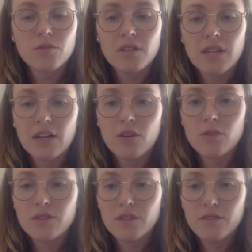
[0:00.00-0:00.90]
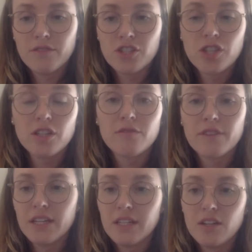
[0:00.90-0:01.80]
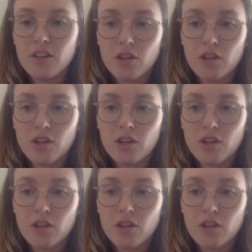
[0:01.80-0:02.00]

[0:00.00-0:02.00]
allow the fetching of any